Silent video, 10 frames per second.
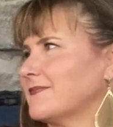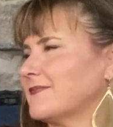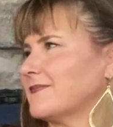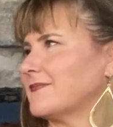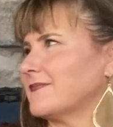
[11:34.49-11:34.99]

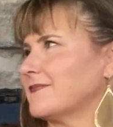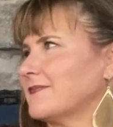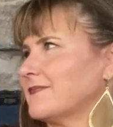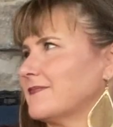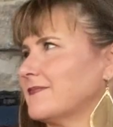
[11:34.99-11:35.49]

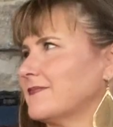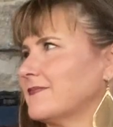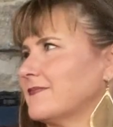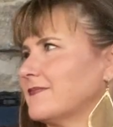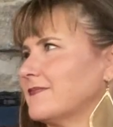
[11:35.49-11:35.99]

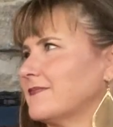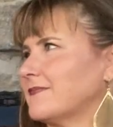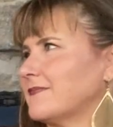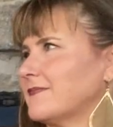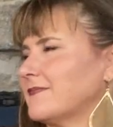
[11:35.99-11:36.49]

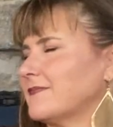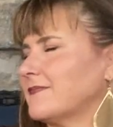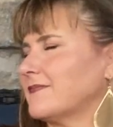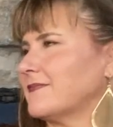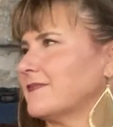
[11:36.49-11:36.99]

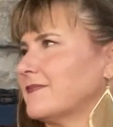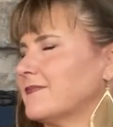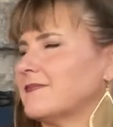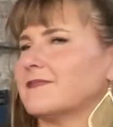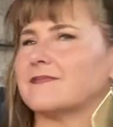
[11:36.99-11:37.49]

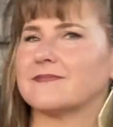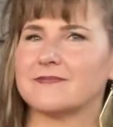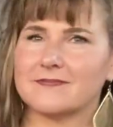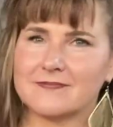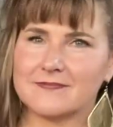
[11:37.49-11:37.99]

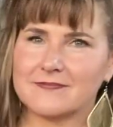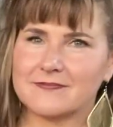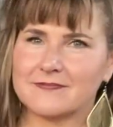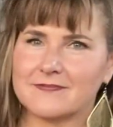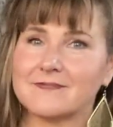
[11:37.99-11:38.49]

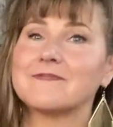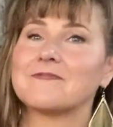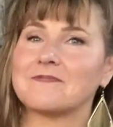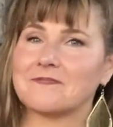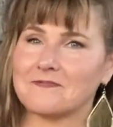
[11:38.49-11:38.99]

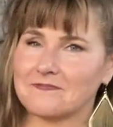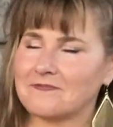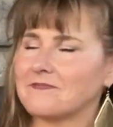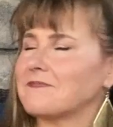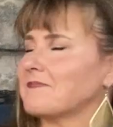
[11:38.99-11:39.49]

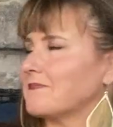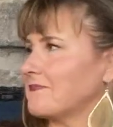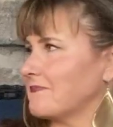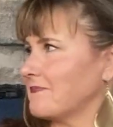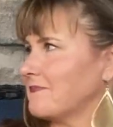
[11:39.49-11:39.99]

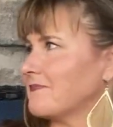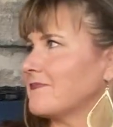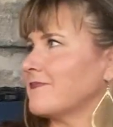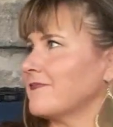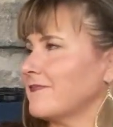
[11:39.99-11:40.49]

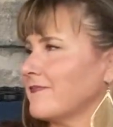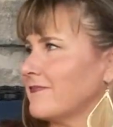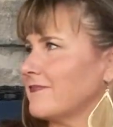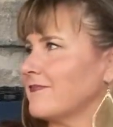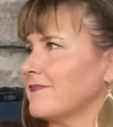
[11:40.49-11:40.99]

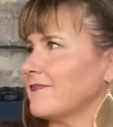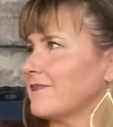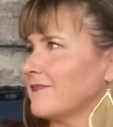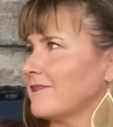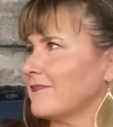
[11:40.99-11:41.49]

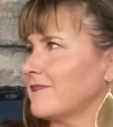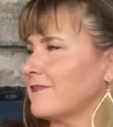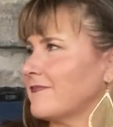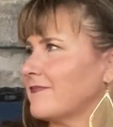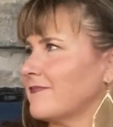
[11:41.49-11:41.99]

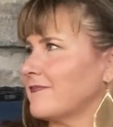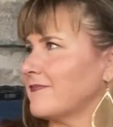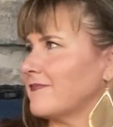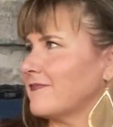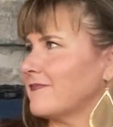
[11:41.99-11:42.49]
[no speech]